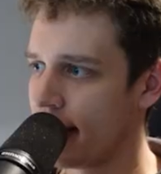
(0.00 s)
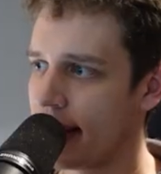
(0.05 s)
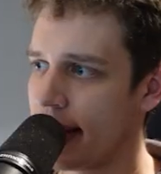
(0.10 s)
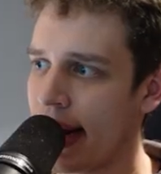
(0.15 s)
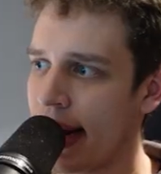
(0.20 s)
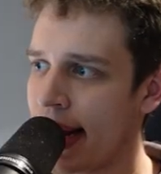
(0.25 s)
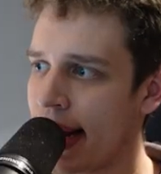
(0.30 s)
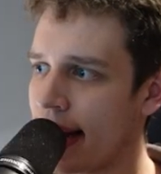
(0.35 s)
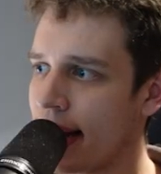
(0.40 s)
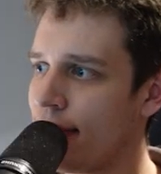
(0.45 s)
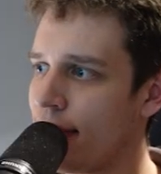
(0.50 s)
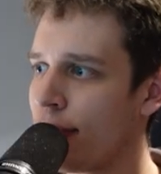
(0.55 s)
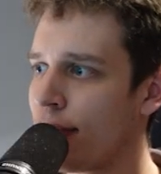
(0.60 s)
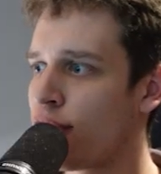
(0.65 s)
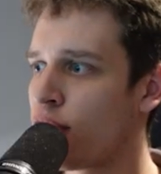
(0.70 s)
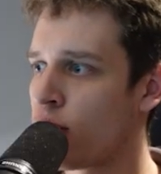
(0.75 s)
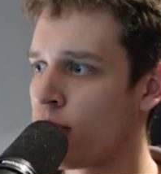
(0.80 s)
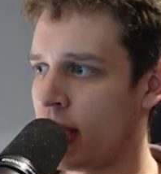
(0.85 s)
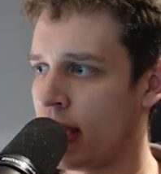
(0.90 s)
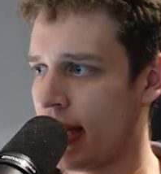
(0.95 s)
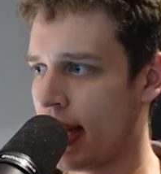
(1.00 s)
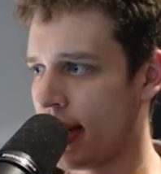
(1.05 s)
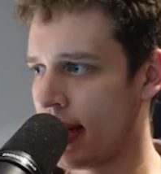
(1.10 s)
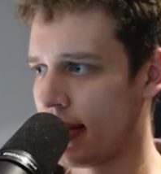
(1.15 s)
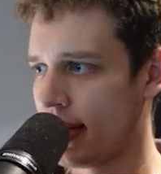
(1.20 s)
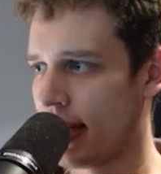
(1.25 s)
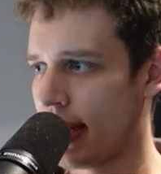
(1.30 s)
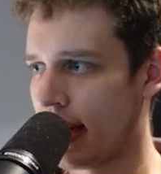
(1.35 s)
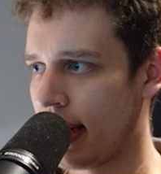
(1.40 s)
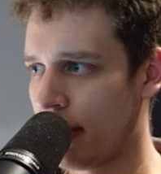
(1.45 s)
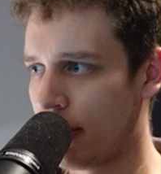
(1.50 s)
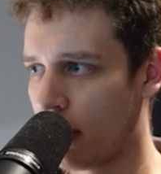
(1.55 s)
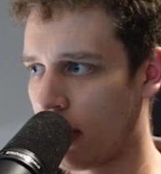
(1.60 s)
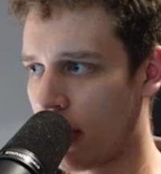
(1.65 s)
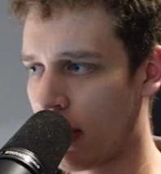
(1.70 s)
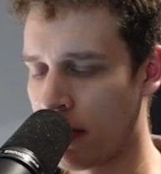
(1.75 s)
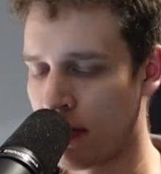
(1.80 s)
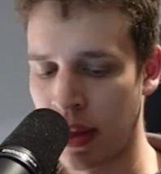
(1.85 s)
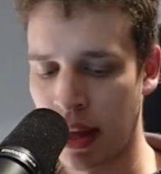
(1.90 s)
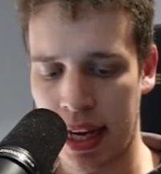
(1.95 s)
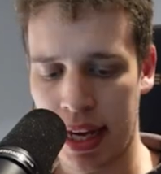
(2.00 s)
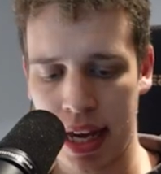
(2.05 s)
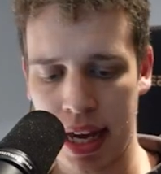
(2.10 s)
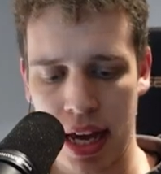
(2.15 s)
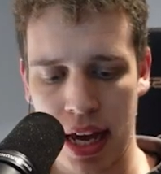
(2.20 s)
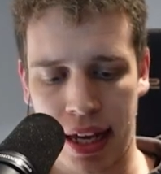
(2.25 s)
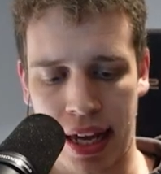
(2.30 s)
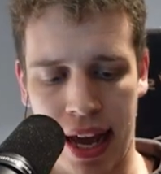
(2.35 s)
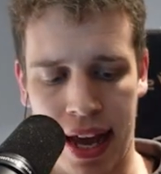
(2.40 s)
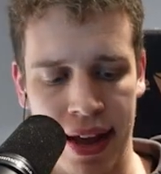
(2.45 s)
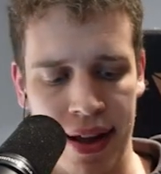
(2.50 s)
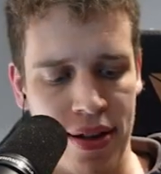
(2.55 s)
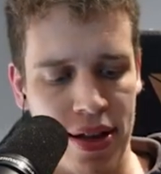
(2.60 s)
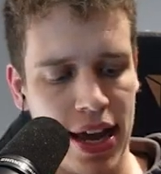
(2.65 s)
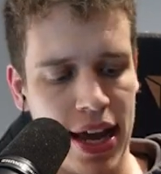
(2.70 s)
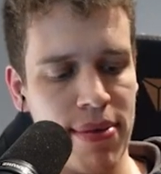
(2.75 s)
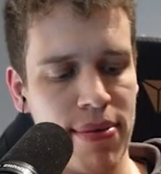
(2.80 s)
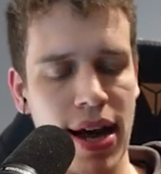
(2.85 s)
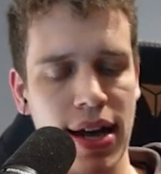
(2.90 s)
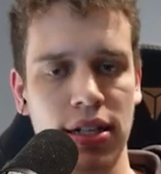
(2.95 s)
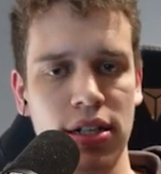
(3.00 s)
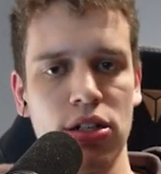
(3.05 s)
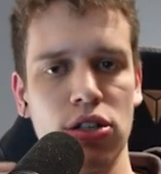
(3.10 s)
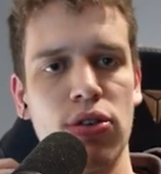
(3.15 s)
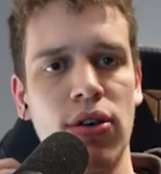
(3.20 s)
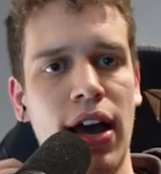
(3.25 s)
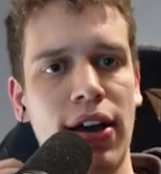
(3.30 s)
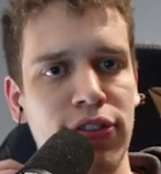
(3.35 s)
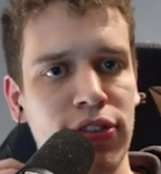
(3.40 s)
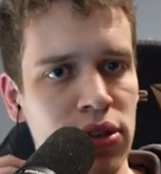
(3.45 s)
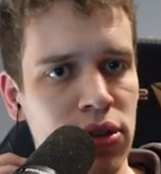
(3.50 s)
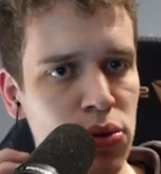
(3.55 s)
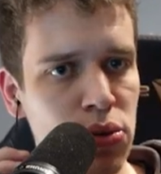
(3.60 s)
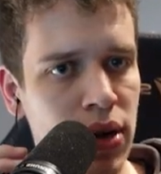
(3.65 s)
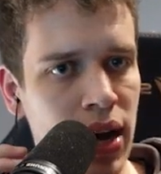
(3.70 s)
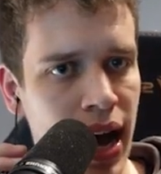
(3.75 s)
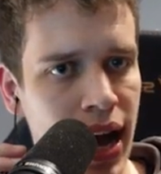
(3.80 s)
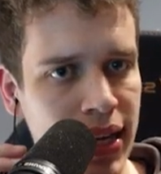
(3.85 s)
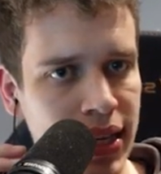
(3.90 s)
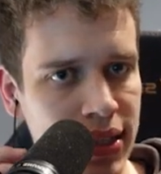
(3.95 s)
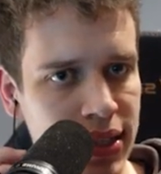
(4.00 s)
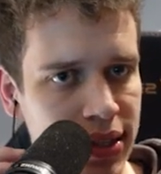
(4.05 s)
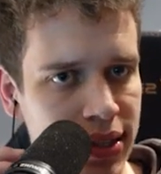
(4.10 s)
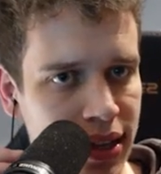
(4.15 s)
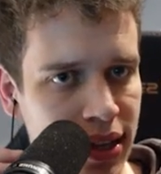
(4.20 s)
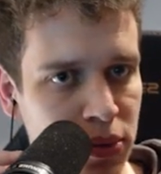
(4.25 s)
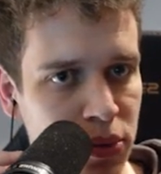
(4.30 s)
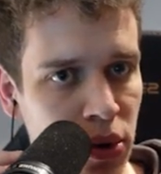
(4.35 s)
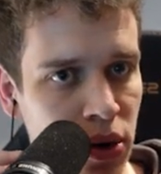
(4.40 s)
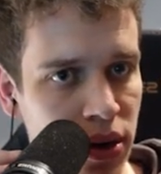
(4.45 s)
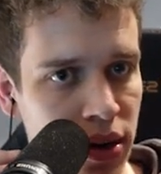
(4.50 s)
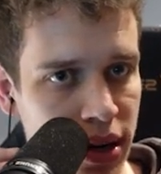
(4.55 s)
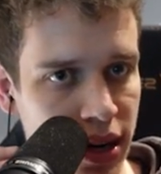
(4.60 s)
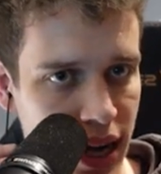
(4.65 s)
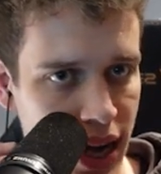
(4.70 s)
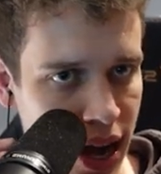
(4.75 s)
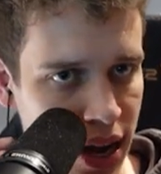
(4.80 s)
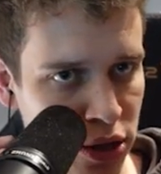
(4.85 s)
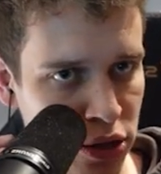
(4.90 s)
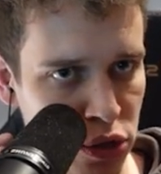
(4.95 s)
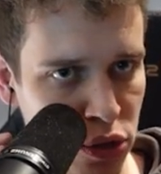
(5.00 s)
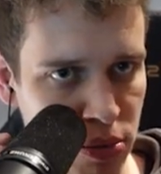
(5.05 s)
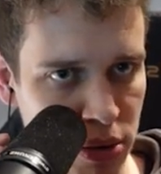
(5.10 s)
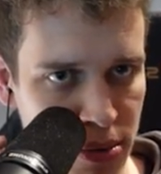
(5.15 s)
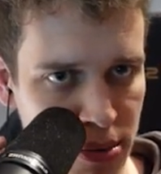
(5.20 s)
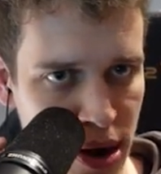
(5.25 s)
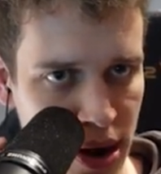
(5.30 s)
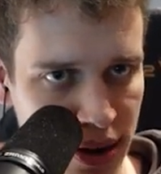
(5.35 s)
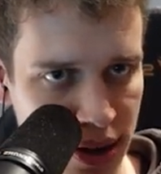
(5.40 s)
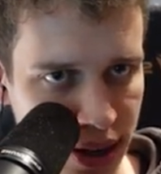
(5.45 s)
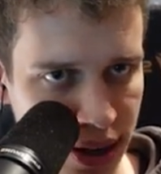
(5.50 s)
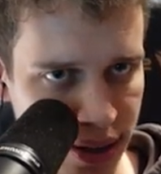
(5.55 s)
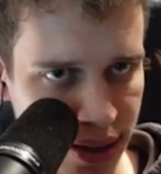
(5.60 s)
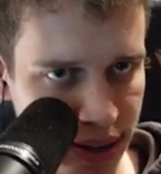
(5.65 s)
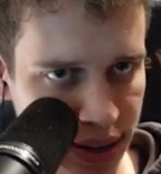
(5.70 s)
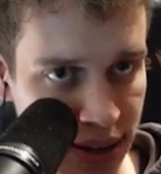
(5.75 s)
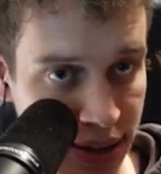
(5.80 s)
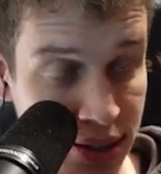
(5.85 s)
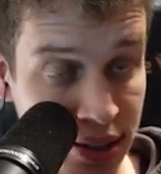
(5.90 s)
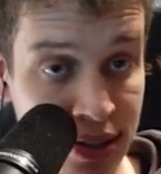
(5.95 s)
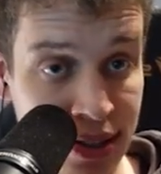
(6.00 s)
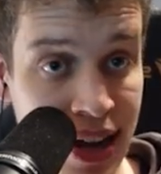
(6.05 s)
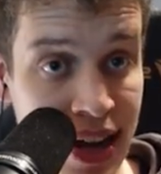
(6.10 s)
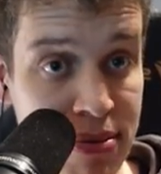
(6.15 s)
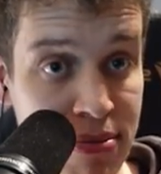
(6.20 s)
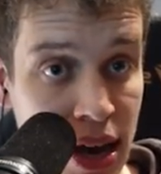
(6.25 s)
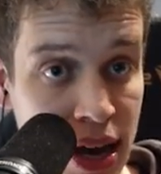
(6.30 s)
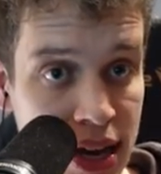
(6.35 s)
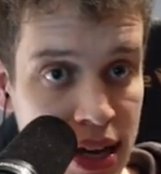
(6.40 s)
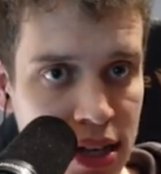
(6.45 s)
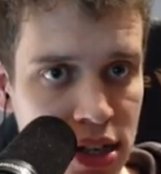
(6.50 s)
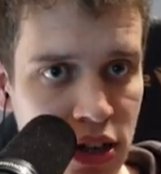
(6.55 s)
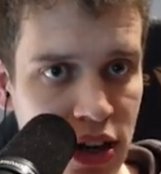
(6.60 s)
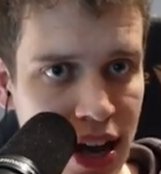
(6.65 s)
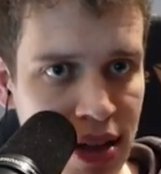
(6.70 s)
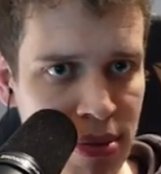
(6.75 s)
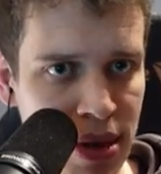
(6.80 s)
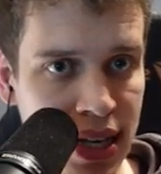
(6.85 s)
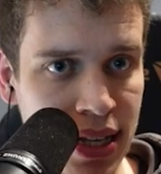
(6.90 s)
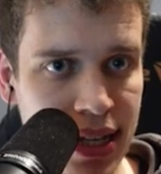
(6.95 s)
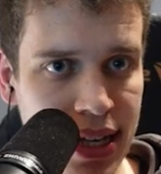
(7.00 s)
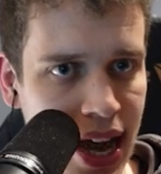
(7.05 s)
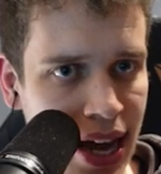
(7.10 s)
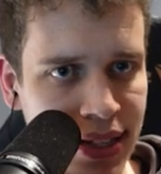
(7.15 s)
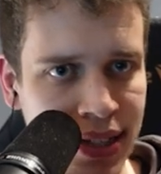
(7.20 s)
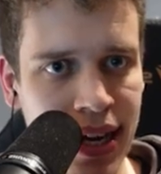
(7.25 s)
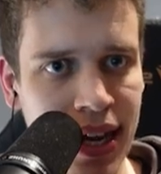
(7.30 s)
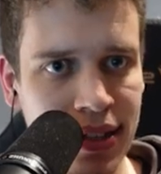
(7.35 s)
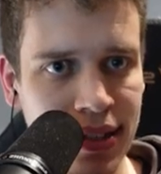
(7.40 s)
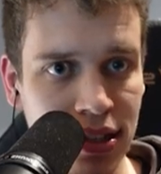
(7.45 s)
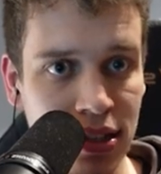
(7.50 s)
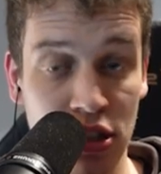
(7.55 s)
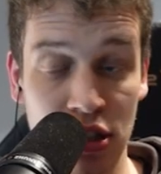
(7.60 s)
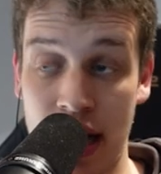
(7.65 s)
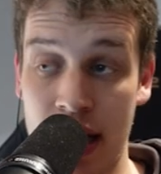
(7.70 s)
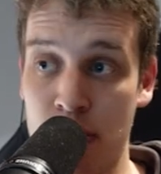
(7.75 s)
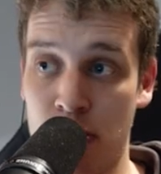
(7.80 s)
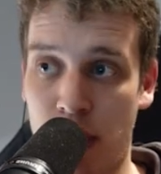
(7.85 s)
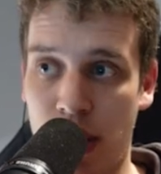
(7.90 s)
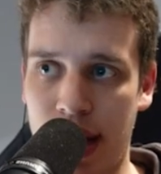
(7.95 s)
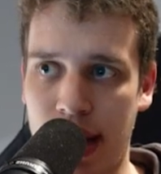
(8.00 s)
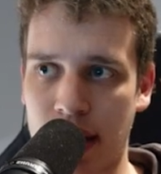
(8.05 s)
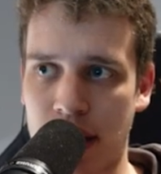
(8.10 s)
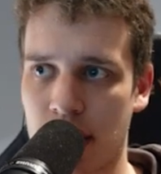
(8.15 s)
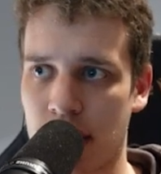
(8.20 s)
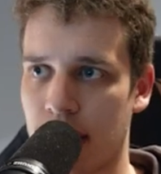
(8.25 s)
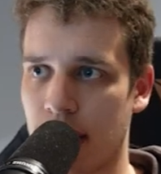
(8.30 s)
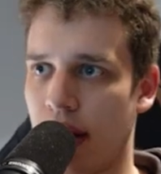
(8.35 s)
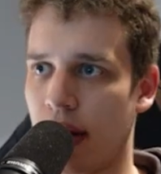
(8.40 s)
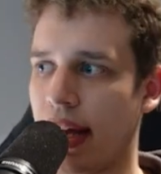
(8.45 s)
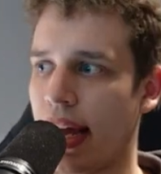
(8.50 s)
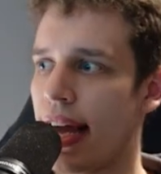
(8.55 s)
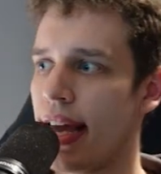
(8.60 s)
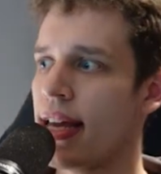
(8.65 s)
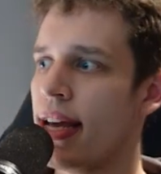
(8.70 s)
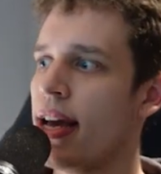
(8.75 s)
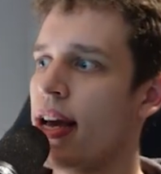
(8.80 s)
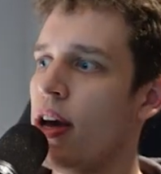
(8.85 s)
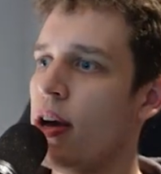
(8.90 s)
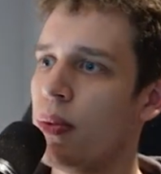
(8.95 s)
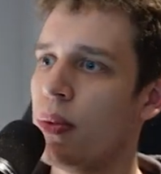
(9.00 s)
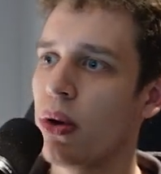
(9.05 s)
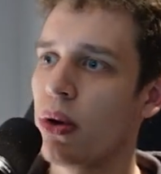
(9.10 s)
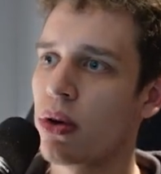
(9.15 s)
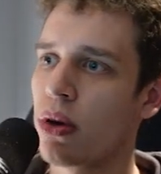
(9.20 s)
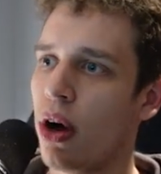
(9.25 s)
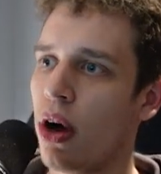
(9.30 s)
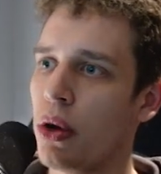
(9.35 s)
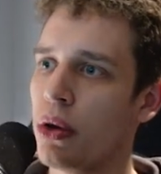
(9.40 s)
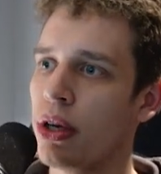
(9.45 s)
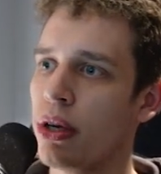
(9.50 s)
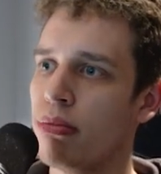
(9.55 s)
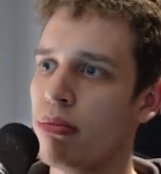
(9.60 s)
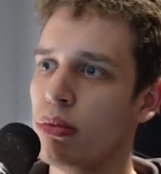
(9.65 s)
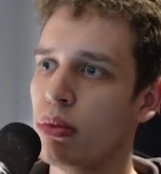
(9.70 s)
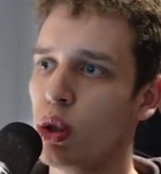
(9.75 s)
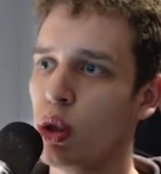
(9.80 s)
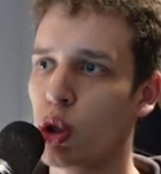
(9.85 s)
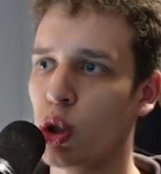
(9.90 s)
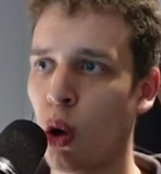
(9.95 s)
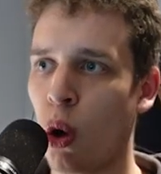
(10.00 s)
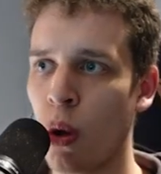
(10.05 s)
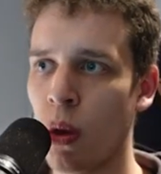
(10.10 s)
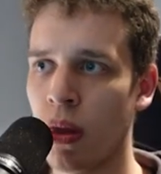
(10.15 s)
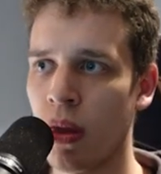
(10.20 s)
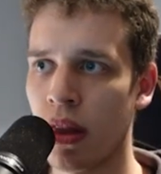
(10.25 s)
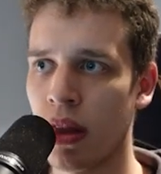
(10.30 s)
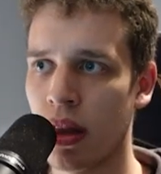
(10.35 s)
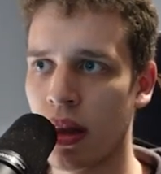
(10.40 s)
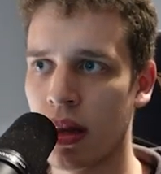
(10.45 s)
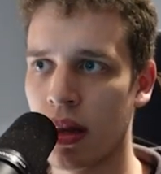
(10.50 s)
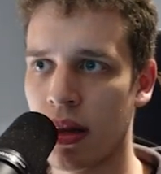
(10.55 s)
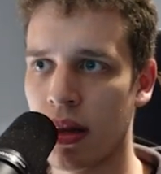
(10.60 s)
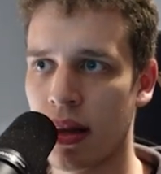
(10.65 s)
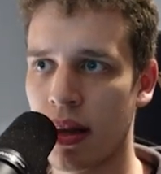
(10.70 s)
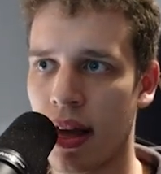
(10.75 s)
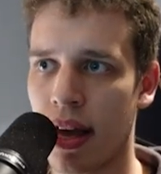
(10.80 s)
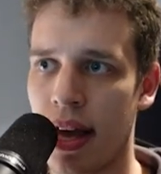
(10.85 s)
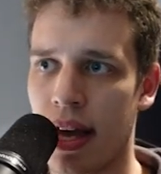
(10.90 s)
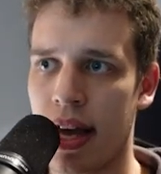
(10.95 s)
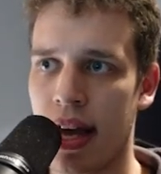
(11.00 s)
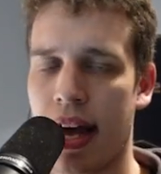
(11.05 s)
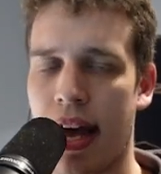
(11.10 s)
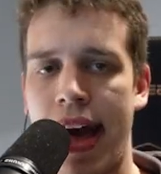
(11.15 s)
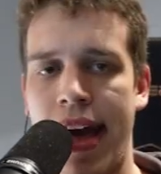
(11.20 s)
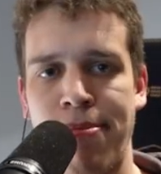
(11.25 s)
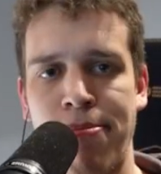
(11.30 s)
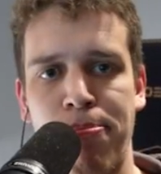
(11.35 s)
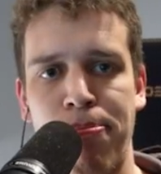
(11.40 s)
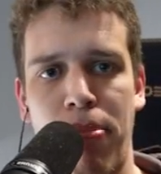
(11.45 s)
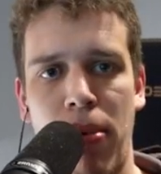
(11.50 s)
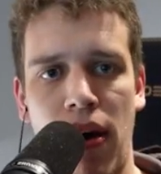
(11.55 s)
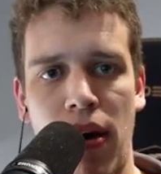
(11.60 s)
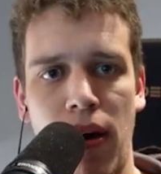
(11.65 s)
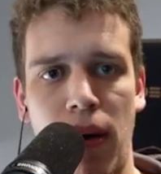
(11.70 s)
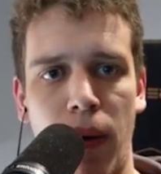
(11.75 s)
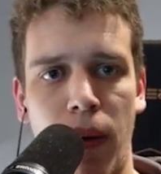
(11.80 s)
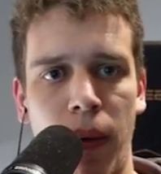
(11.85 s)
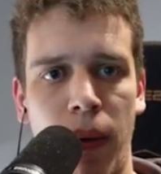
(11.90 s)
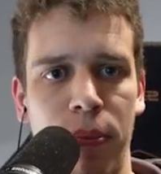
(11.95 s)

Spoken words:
that I can't even form a sentence anymore. Okay, imagine you have two guys that work at a supermarket. They're the same age and make the exact same wage, okay? We'll call them John and Paul.